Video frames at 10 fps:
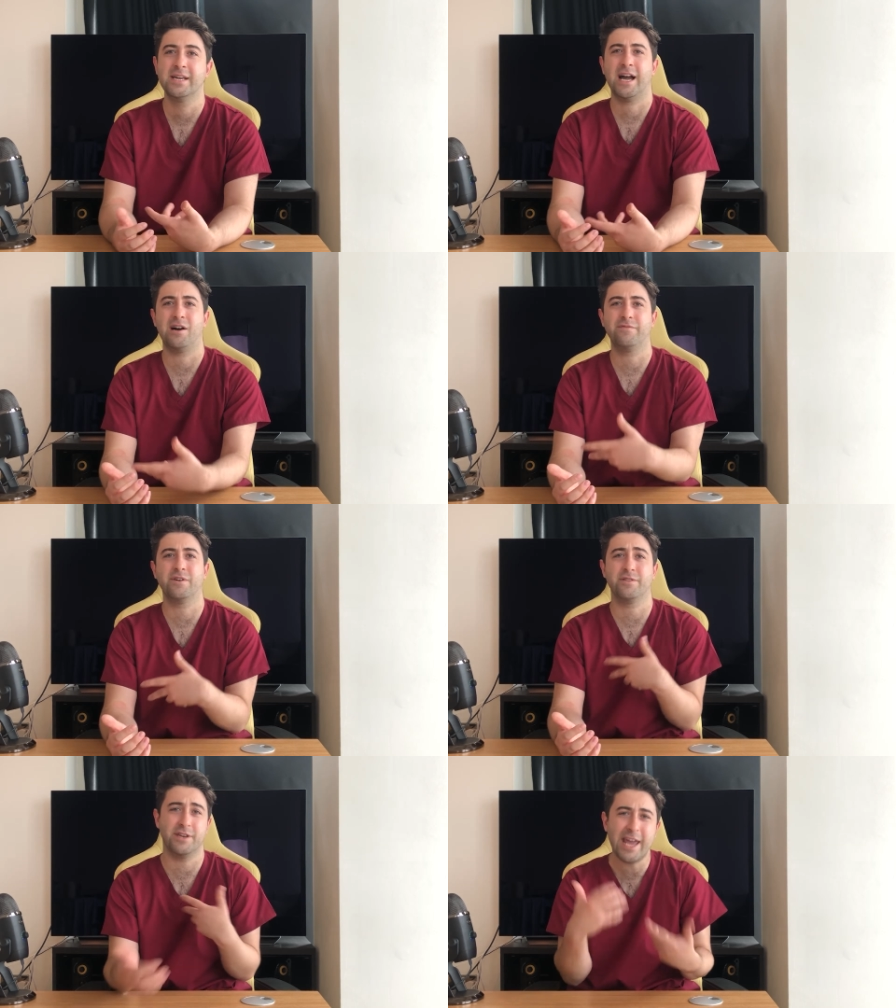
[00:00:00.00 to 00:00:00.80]

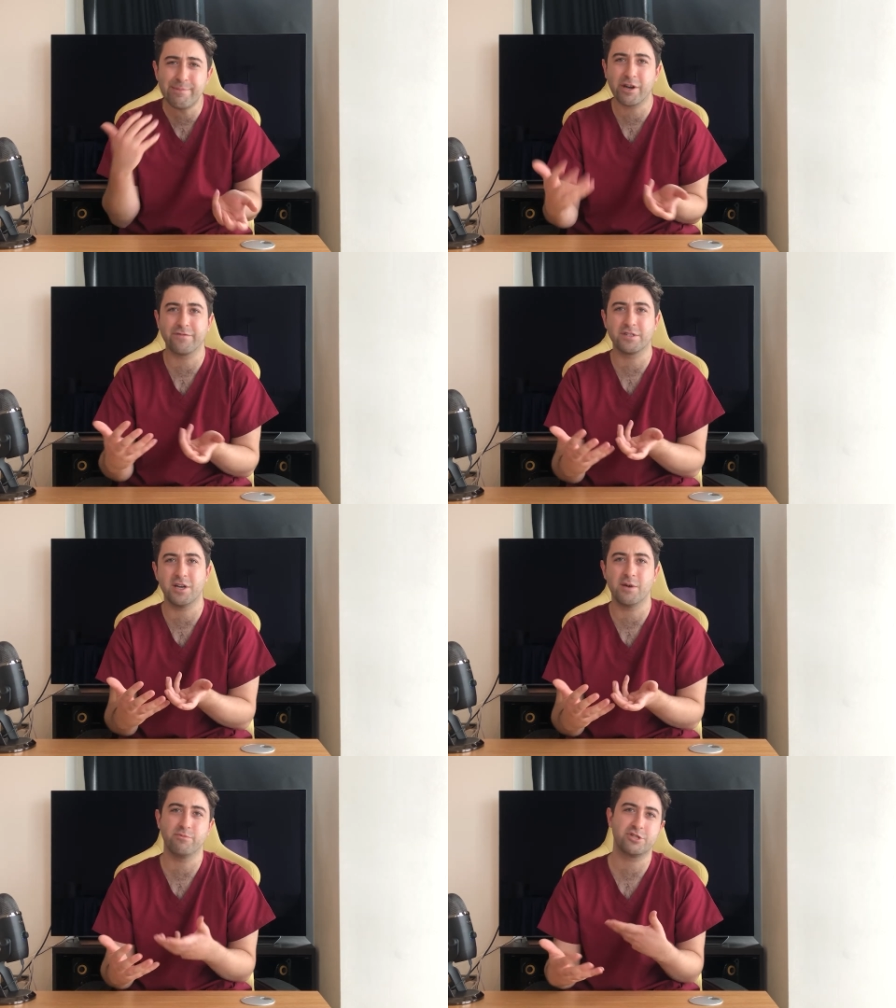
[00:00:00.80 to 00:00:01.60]
However, the naming of the
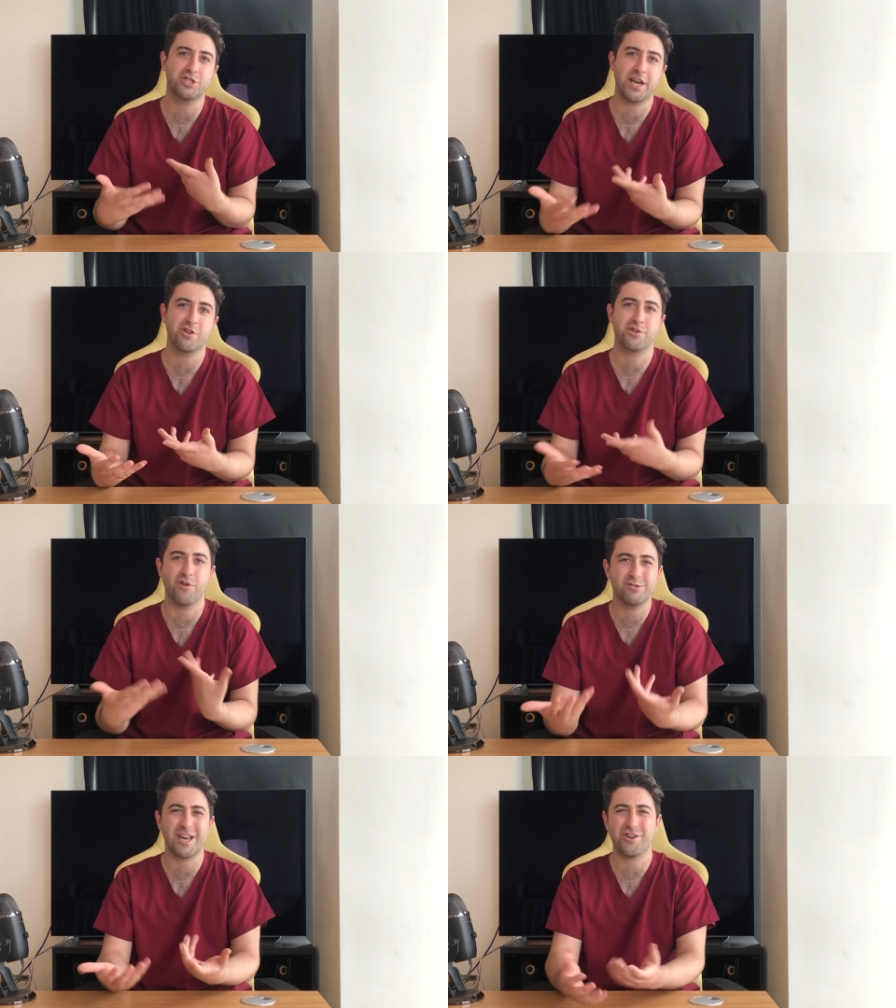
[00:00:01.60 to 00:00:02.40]
term was changed to
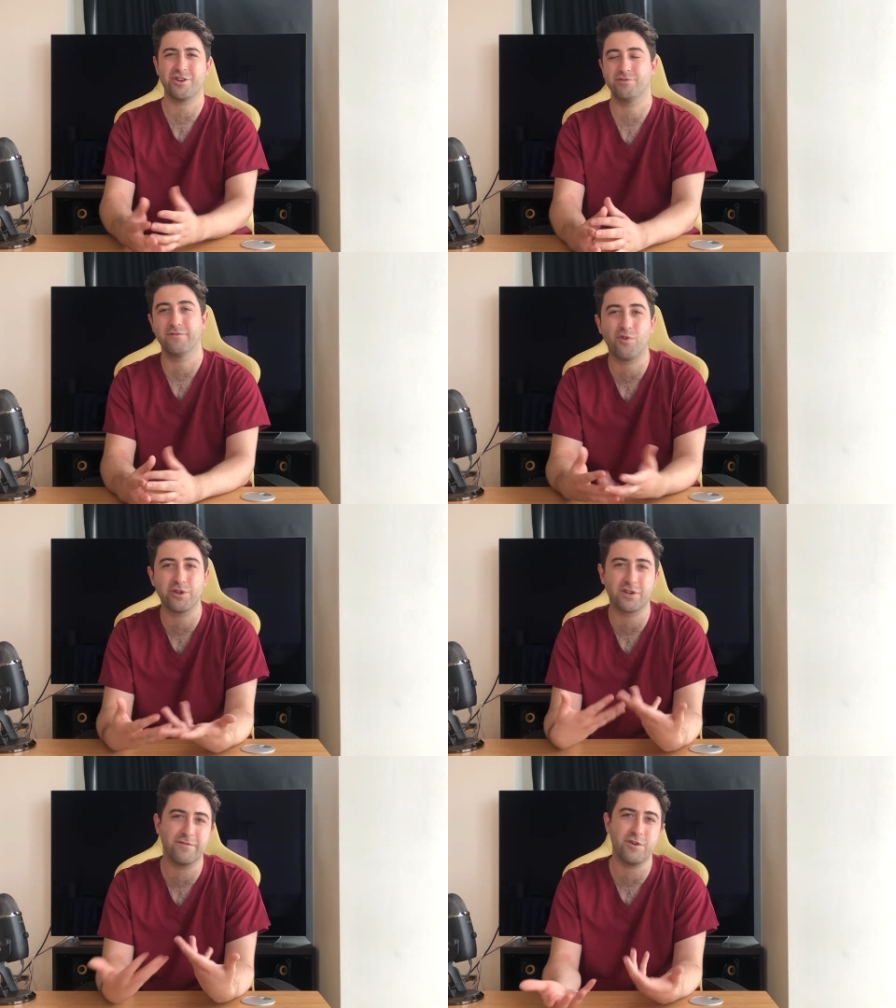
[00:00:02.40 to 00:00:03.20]
rosacea to
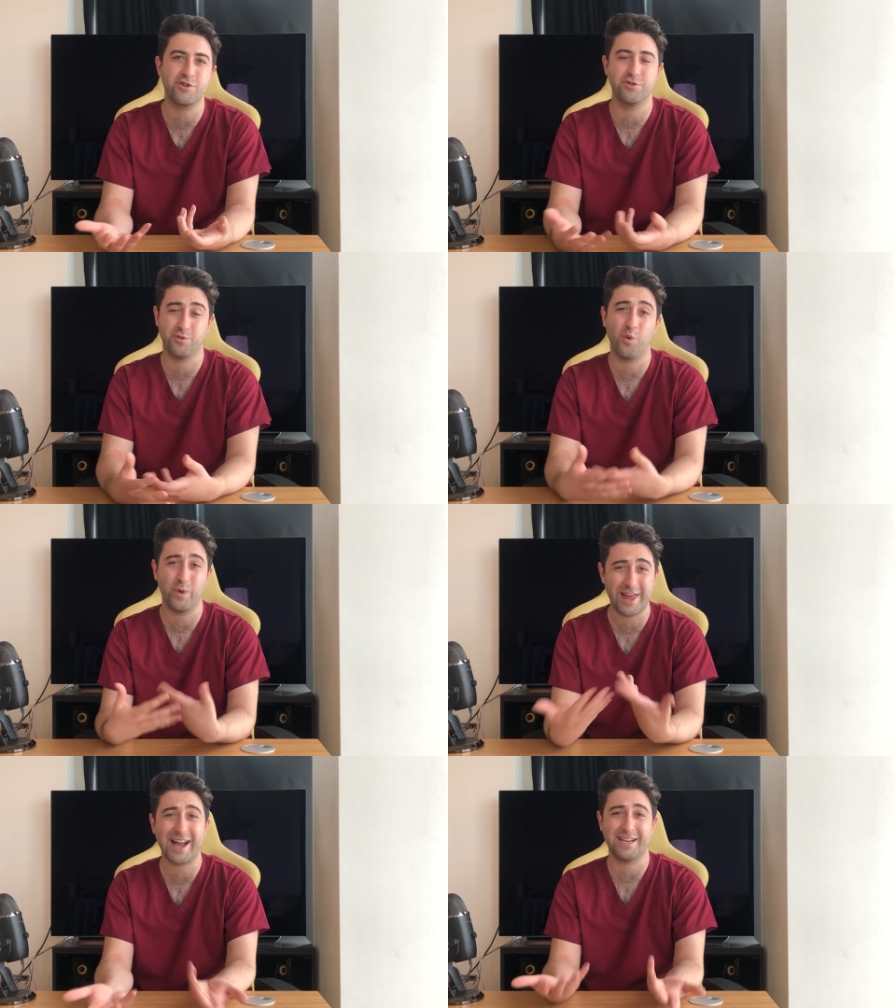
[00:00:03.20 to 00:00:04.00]
avoid confusion
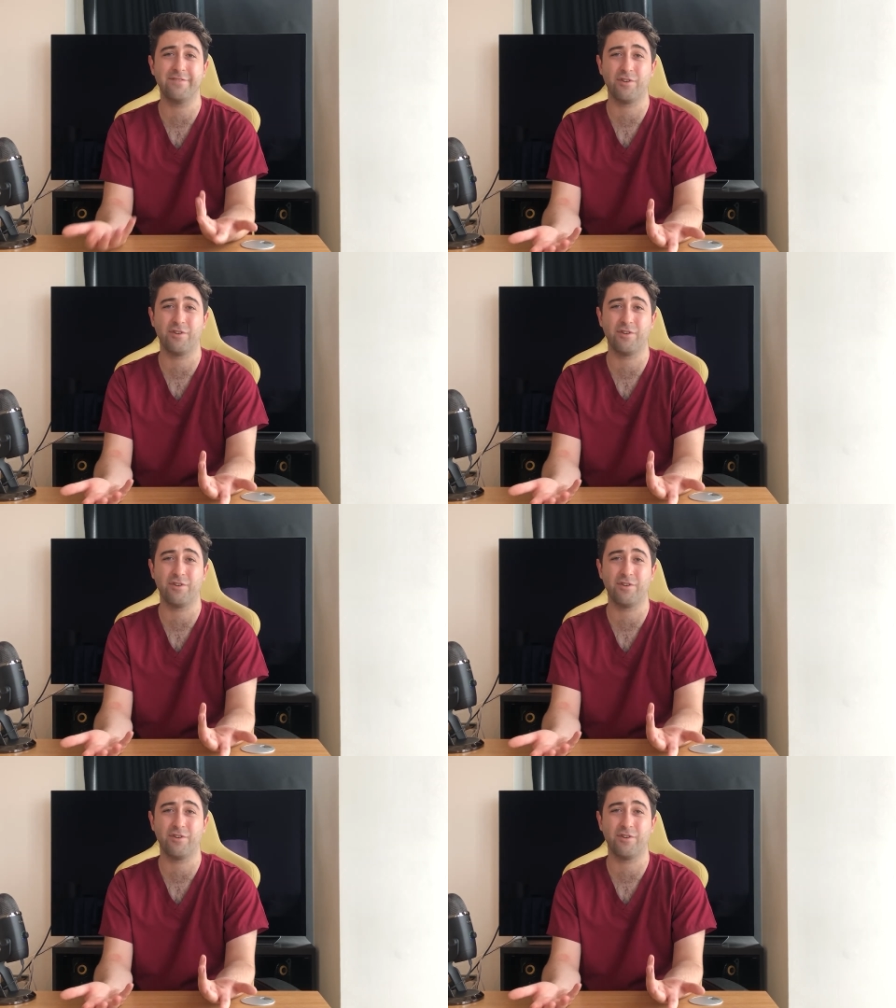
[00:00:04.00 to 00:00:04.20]
with acne